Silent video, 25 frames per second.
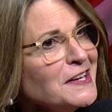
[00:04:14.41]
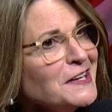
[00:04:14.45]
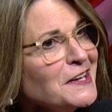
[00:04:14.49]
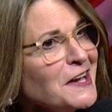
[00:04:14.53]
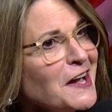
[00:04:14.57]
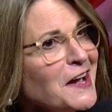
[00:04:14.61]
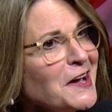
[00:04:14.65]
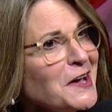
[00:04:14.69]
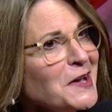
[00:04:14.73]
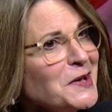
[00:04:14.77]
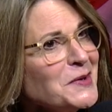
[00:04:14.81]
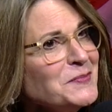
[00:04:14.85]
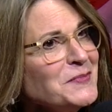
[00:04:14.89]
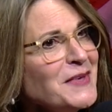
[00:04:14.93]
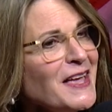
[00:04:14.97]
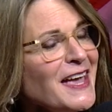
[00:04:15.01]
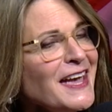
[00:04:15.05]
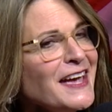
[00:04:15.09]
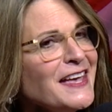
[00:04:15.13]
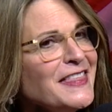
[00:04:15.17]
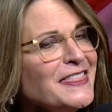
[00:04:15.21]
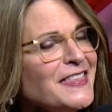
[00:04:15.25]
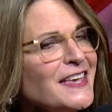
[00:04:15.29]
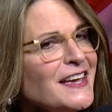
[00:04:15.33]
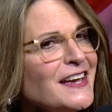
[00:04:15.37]

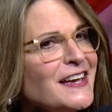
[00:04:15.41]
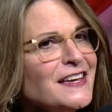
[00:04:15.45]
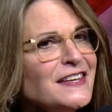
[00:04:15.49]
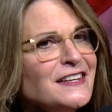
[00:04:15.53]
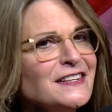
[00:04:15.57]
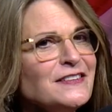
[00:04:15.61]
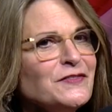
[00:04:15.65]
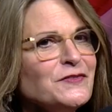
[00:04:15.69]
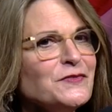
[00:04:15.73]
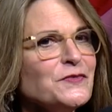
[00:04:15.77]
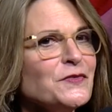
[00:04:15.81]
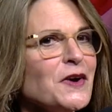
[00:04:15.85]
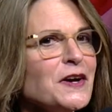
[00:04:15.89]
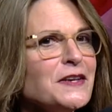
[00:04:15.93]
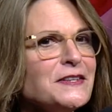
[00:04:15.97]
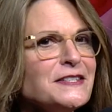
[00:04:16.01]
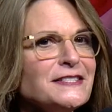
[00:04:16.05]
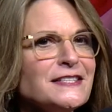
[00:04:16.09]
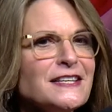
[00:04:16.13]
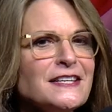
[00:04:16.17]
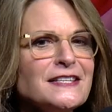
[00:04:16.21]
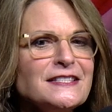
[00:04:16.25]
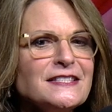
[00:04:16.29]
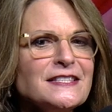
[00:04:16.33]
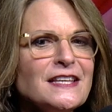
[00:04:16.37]
And then
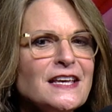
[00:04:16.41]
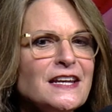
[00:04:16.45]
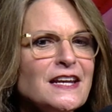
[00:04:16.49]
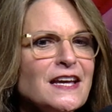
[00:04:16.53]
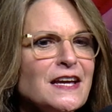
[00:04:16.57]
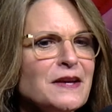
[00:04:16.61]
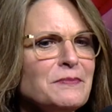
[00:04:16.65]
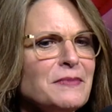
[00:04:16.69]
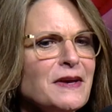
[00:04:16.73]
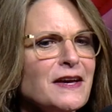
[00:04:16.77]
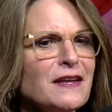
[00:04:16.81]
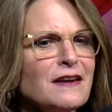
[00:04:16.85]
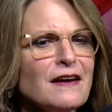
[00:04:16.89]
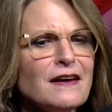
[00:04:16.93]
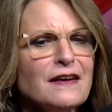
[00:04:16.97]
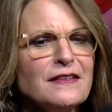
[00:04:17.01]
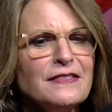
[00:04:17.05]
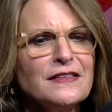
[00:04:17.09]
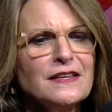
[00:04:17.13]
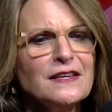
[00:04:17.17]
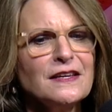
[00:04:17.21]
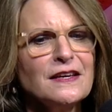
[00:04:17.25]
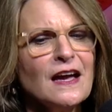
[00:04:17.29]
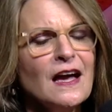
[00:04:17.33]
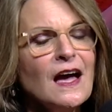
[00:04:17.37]
since then, I
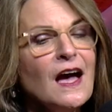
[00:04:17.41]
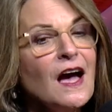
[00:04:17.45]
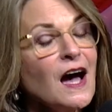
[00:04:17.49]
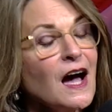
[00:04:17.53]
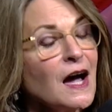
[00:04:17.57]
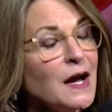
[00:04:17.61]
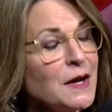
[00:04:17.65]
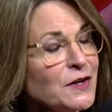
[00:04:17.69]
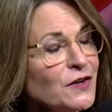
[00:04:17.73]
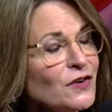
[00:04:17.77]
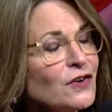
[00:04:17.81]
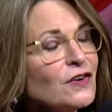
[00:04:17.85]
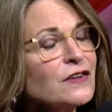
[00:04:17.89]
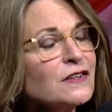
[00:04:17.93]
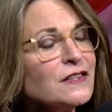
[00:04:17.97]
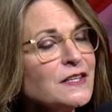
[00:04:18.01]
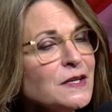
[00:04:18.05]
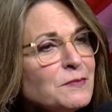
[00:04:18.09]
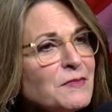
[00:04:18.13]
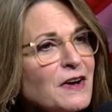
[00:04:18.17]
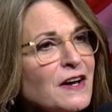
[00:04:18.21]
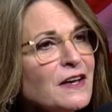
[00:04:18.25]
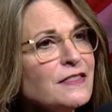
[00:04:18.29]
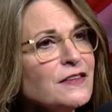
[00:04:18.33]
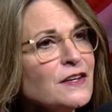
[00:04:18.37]
currently am
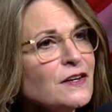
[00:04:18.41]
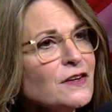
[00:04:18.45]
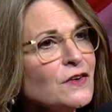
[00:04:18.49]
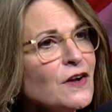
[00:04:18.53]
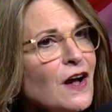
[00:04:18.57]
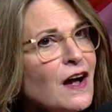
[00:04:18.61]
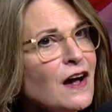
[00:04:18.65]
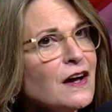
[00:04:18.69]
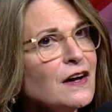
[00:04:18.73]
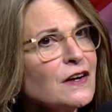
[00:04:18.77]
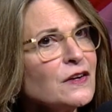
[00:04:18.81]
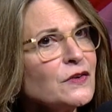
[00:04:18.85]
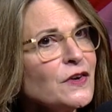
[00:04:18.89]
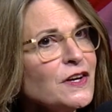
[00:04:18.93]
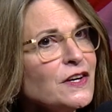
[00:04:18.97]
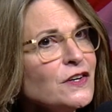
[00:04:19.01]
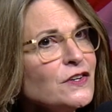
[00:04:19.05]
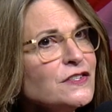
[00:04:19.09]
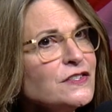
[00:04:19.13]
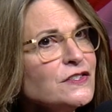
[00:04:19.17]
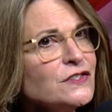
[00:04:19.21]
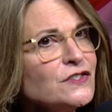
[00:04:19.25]
on the Greater